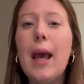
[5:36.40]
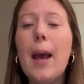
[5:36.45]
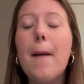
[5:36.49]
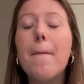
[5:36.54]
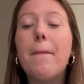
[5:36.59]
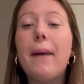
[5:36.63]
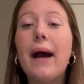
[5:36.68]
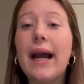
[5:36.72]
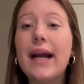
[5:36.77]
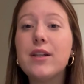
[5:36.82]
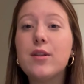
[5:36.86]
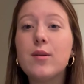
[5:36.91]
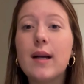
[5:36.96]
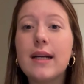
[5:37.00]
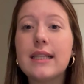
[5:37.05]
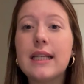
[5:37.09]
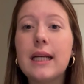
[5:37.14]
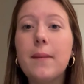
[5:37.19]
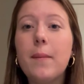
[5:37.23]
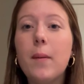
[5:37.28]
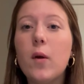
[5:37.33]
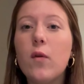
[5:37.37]
By
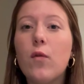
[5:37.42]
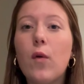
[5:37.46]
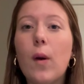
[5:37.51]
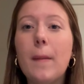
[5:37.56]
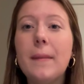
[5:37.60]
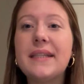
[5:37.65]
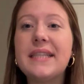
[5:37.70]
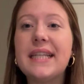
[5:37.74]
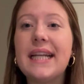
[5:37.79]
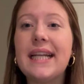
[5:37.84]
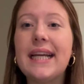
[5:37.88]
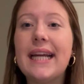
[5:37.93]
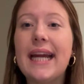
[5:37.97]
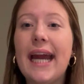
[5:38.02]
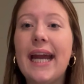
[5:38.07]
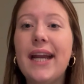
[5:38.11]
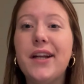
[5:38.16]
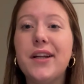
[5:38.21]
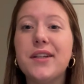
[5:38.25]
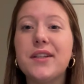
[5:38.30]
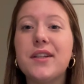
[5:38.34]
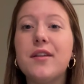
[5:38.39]
addressing performance
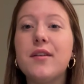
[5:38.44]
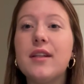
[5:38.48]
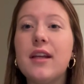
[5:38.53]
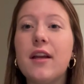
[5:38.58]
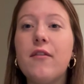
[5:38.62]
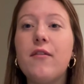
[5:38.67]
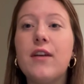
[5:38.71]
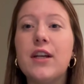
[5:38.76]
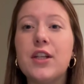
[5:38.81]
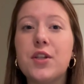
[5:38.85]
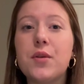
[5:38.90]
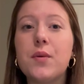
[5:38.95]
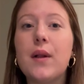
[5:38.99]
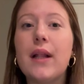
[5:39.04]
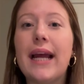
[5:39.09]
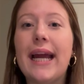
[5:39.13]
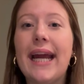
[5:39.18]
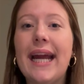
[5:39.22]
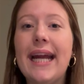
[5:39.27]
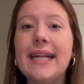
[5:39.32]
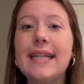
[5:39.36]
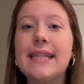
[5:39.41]
indicators using visual
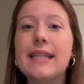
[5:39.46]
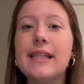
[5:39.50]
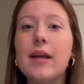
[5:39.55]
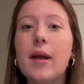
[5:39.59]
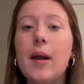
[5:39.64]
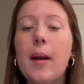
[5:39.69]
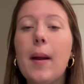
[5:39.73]
aids,